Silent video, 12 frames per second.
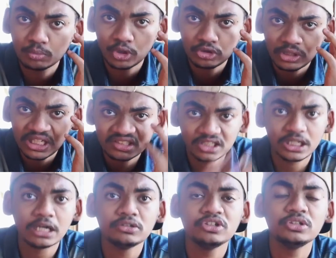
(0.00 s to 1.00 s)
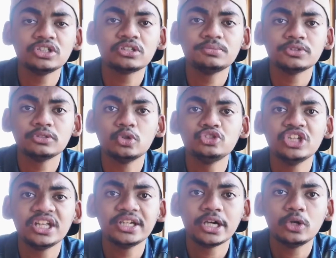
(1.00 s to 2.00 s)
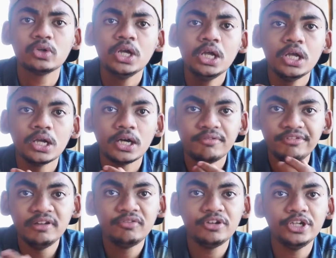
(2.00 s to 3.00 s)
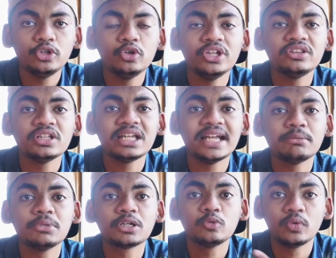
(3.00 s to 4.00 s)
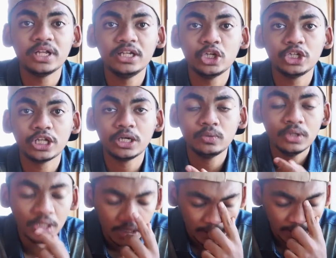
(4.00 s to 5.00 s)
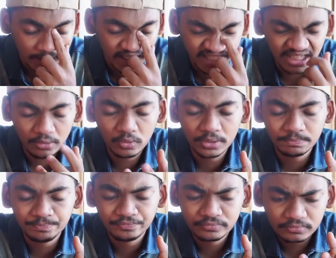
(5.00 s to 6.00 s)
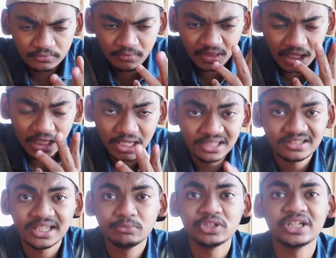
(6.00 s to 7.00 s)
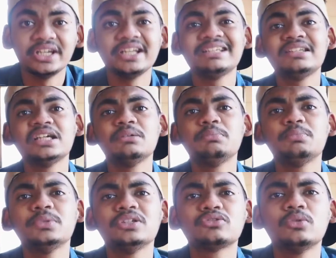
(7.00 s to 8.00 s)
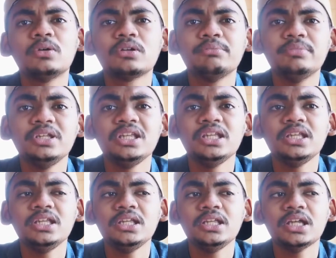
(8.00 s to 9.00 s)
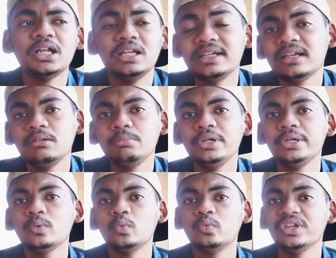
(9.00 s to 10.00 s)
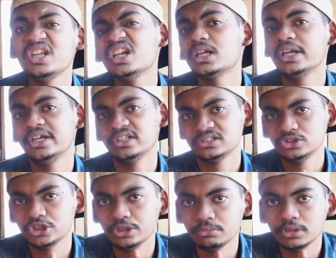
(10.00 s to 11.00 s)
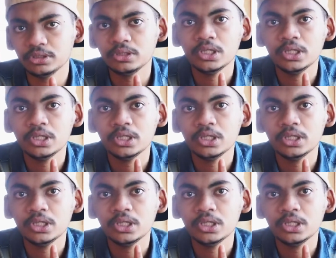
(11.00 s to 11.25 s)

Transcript: Both links are down in the description. Go check it out. Feel free to hit the like button while you're down. Anyway, on the Samsung. Next up is gonna be a little bit weird, ladies and gentlemen.